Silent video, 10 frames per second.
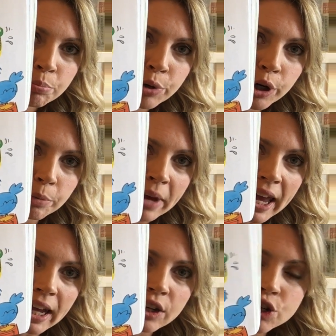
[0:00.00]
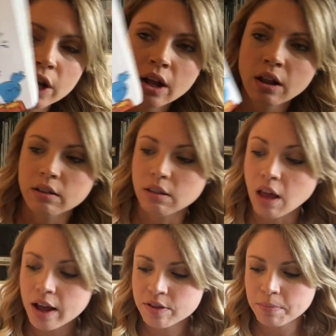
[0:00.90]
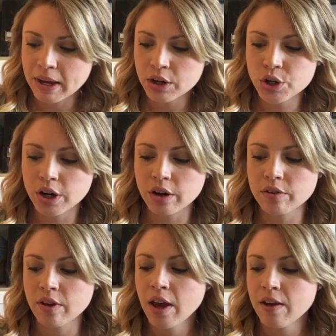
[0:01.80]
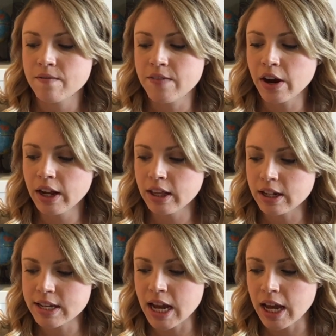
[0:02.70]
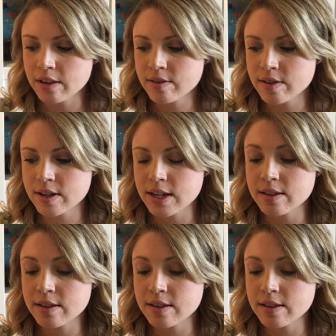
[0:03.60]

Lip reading: per page. Lots of pictures, very little text.